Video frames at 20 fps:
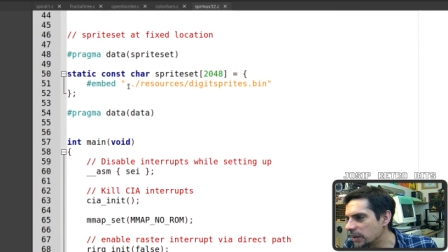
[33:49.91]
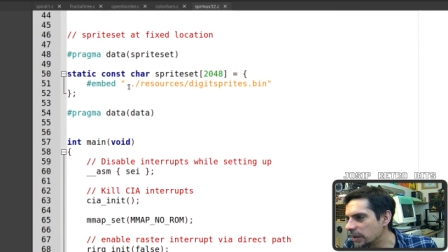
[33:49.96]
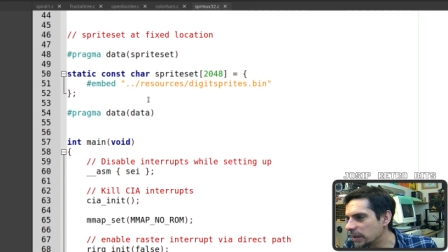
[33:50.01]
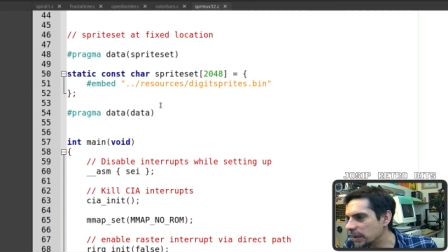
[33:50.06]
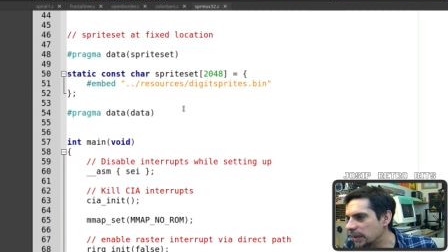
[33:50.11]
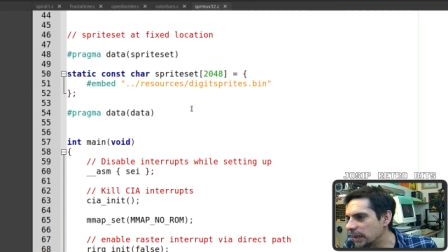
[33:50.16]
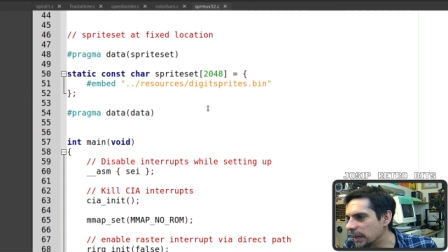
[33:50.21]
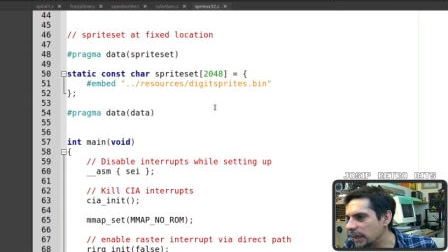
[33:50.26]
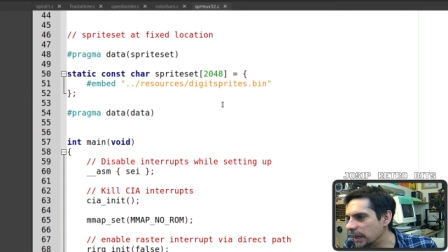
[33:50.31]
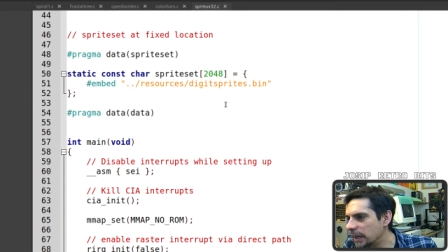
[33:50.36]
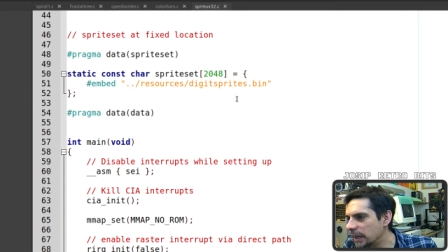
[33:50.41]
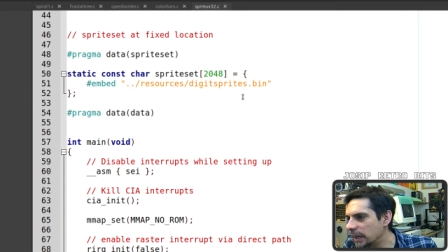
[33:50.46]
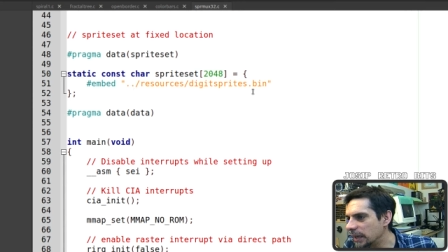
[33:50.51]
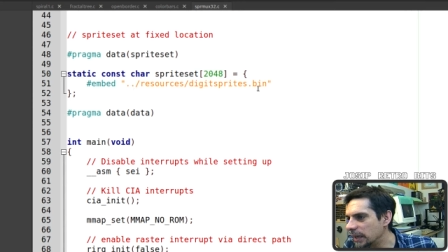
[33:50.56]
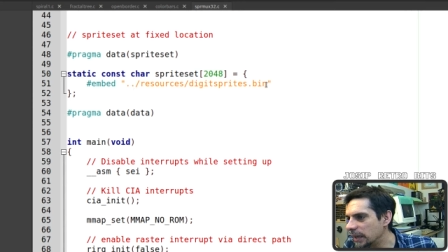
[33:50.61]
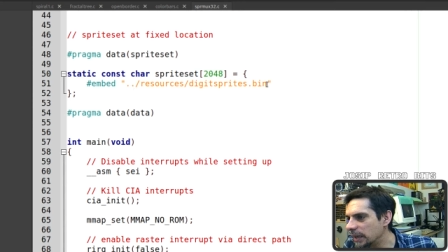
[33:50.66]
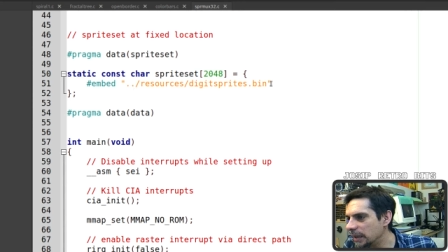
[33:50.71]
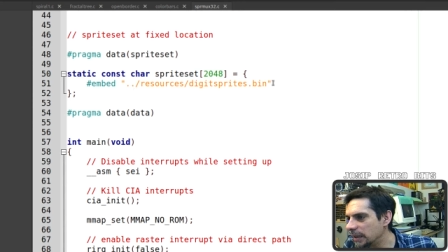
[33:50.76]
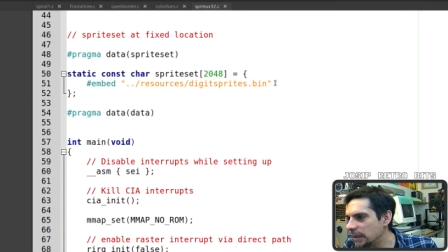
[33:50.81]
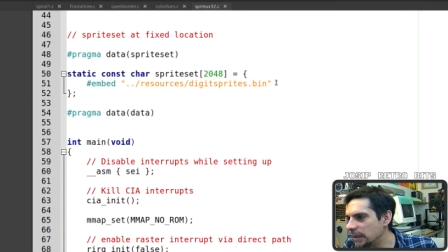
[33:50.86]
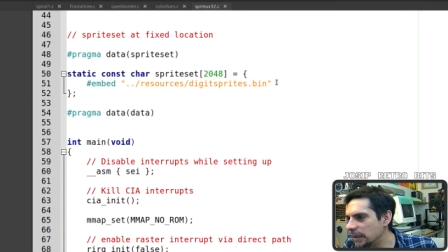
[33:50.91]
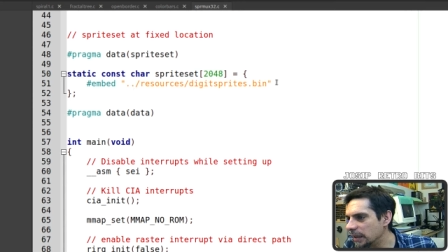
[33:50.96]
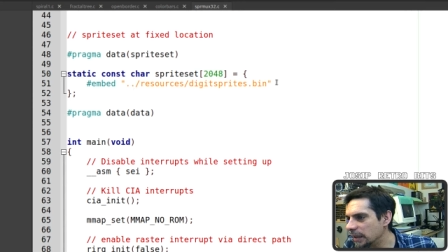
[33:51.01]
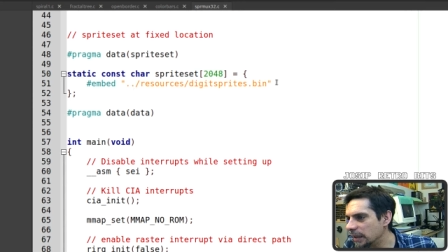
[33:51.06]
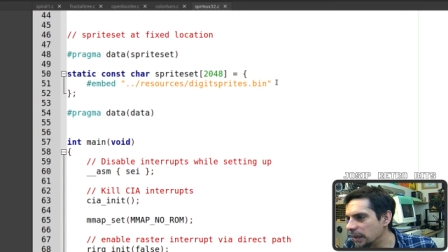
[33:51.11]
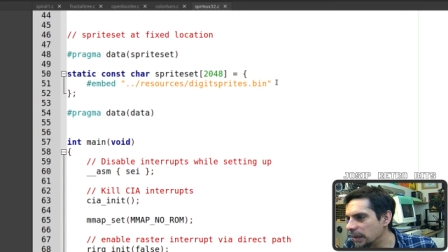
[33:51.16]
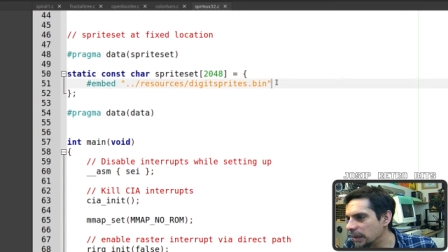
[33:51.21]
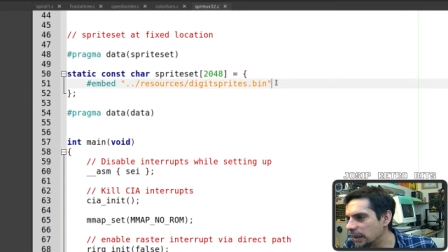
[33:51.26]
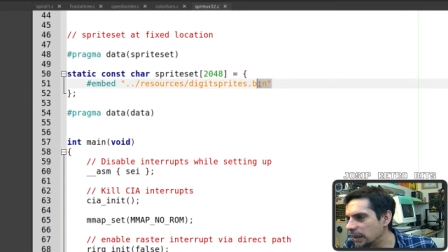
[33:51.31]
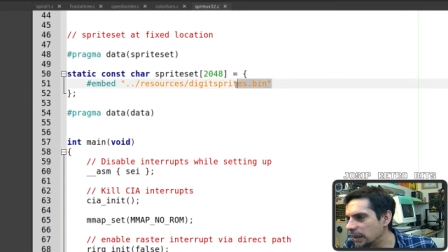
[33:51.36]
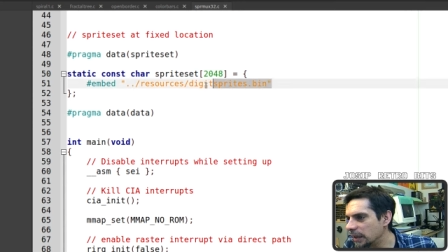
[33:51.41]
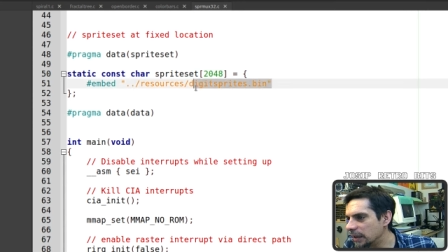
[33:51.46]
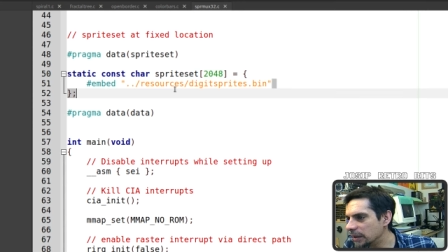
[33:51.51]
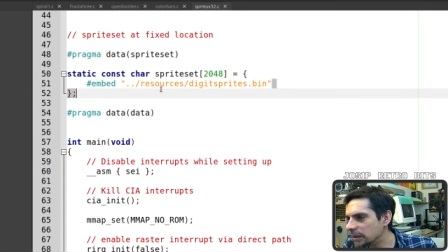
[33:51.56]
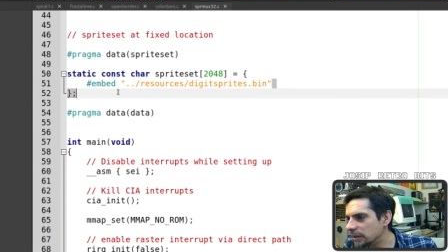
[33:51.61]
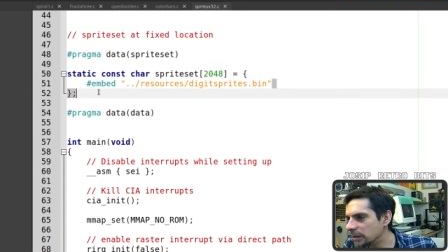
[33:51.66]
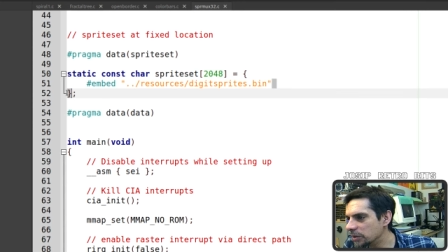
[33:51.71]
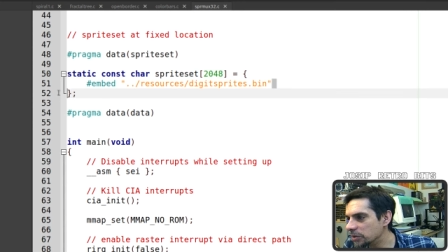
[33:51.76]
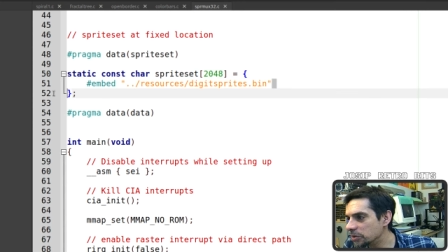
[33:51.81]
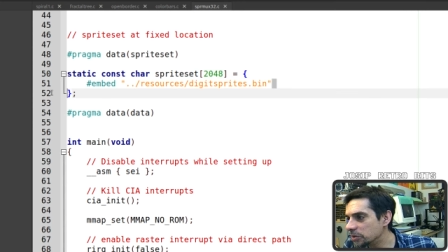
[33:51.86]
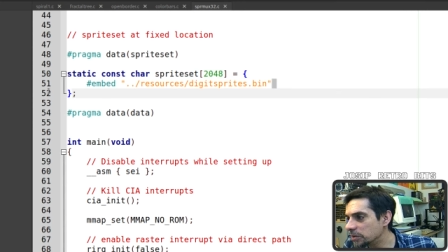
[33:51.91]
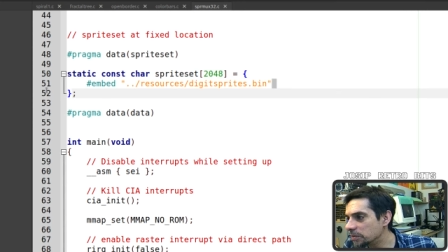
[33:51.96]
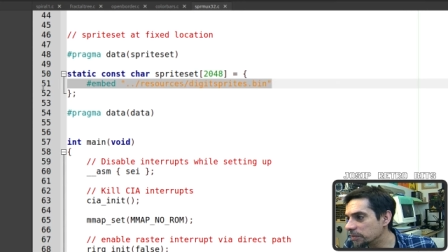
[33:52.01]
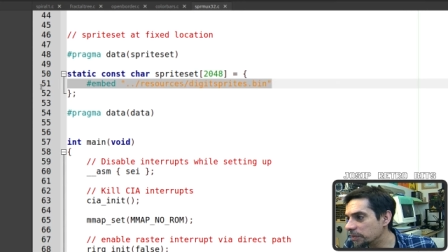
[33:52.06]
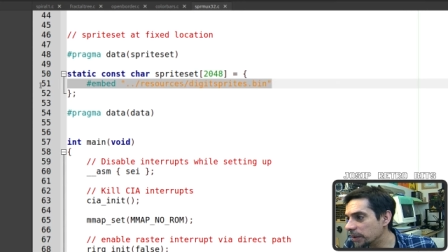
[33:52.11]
k uh, digit